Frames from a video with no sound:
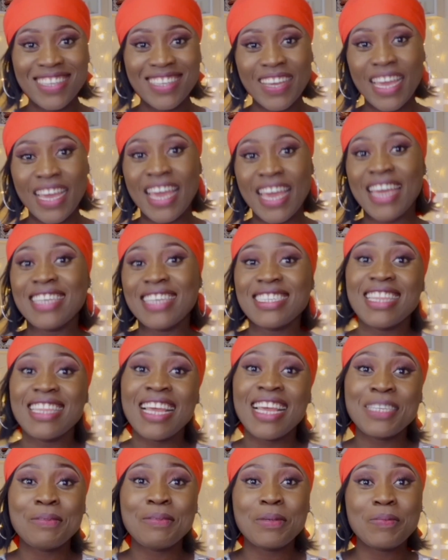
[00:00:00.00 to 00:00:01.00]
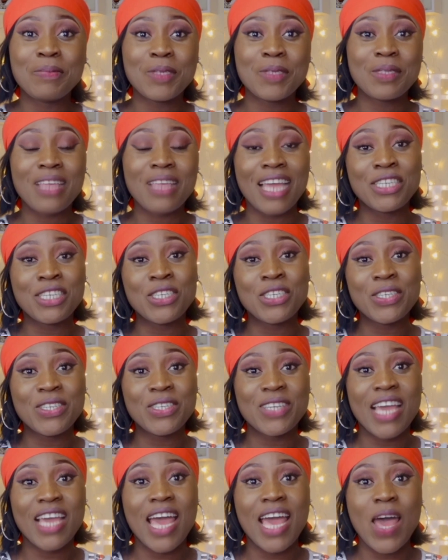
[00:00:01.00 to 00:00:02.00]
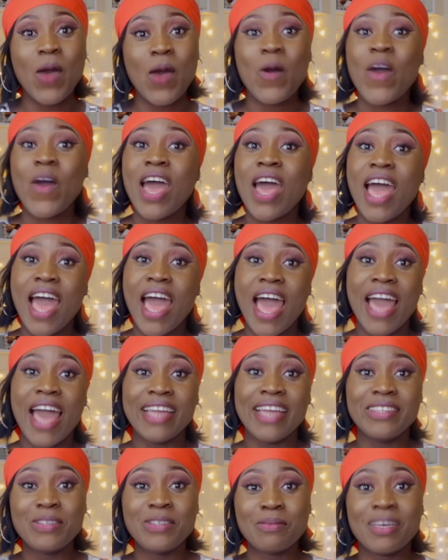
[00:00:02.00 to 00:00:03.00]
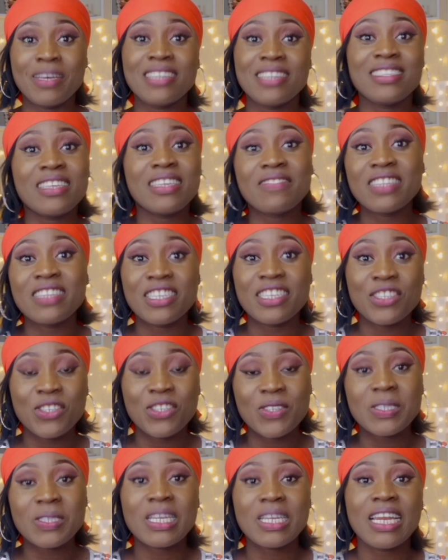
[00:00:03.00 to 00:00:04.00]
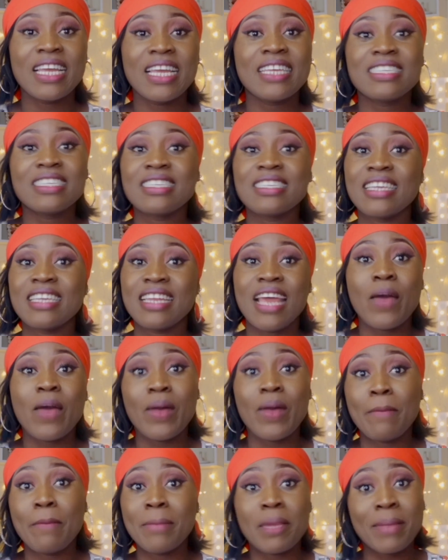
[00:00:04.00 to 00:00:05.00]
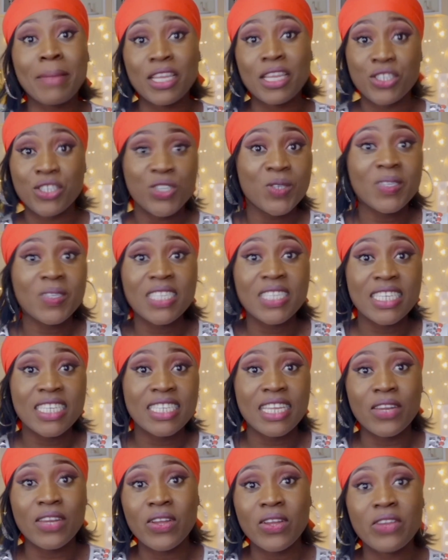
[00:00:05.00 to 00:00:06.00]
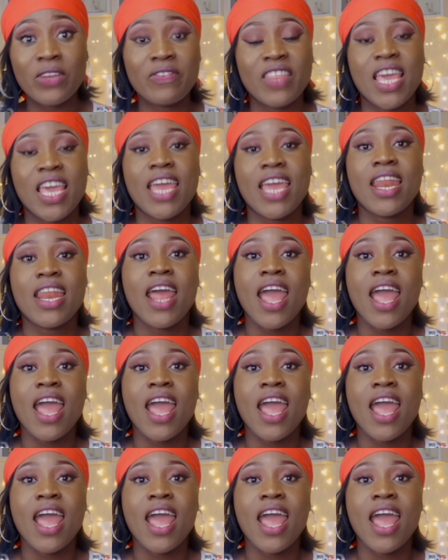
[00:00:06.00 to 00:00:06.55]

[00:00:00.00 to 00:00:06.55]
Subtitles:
guys, last week I showed you how I do my 7 days juice cleanse and how I make my juices and all of that.